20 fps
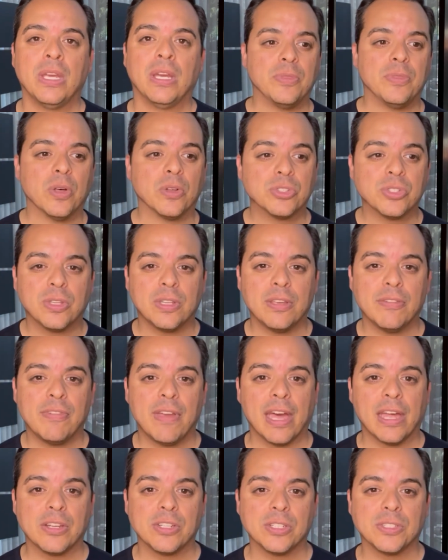Those are the
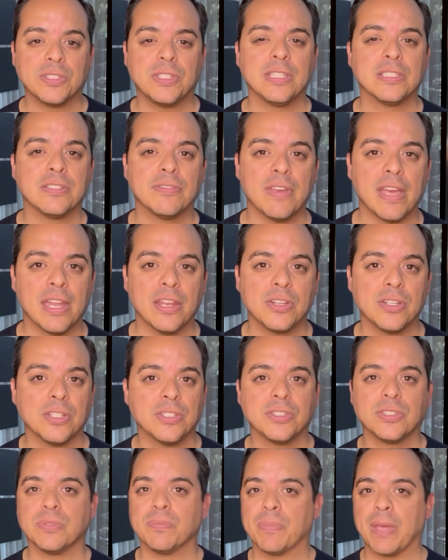advantages.
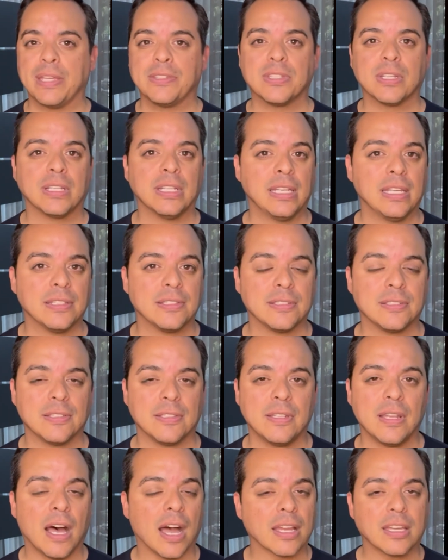Disadvantages, basically it's
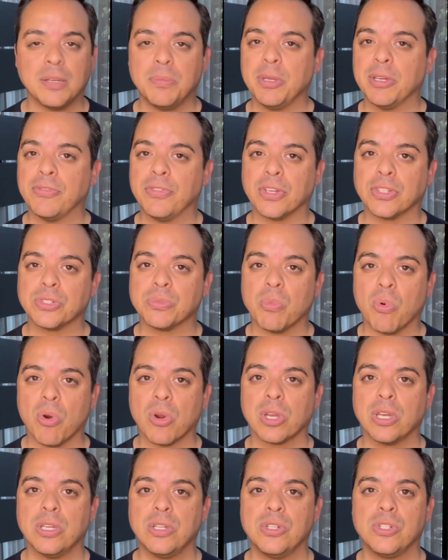not going to be a fixed
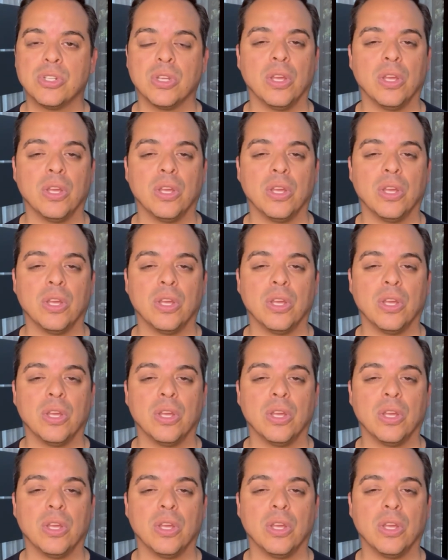mortgage.